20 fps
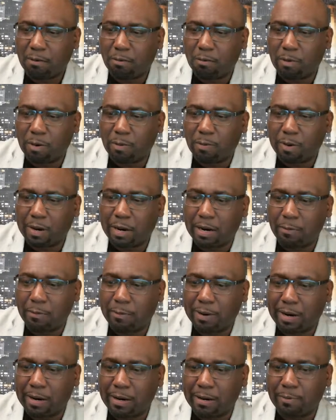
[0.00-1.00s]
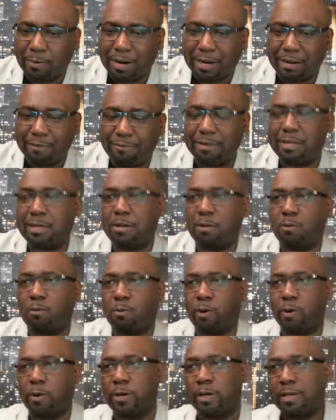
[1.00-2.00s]
we're living in a
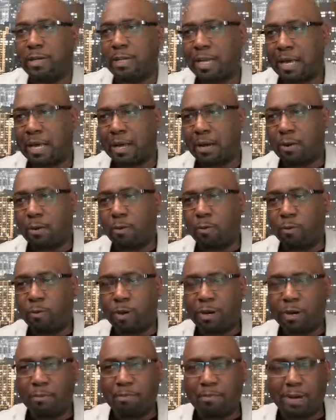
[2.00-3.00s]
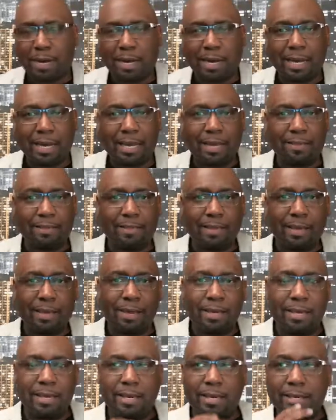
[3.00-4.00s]
world now whereby
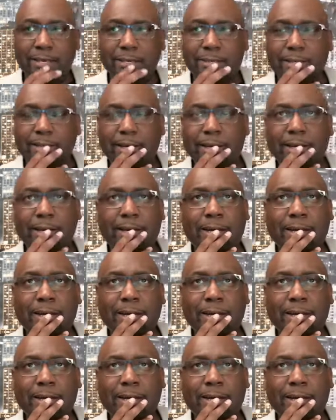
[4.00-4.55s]
there is